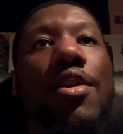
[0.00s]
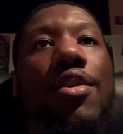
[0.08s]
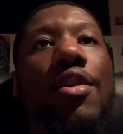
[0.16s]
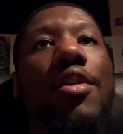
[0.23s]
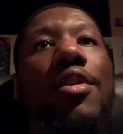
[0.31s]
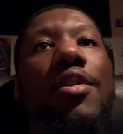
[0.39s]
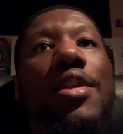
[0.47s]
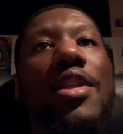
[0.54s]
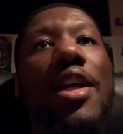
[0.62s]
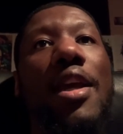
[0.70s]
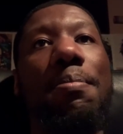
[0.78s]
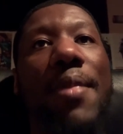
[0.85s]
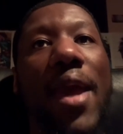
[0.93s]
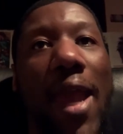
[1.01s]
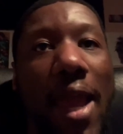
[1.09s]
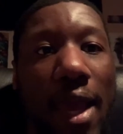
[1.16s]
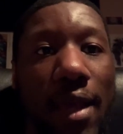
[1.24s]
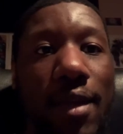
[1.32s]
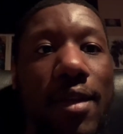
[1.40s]
You're literally saying
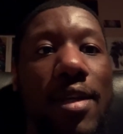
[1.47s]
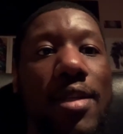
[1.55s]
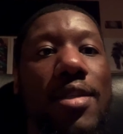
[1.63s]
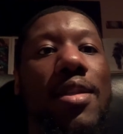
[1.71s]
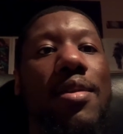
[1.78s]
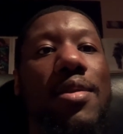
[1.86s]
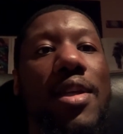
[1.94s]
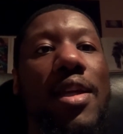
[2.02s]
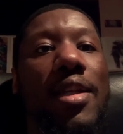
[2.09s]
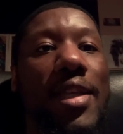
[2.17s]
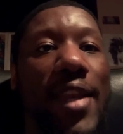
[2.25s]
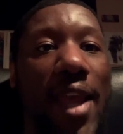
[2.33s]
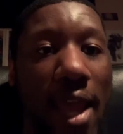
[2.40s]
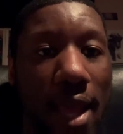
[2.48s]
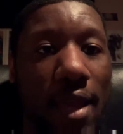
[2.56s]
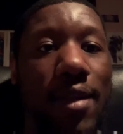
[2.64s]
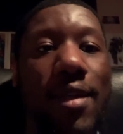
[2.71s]
man instead of saying nah.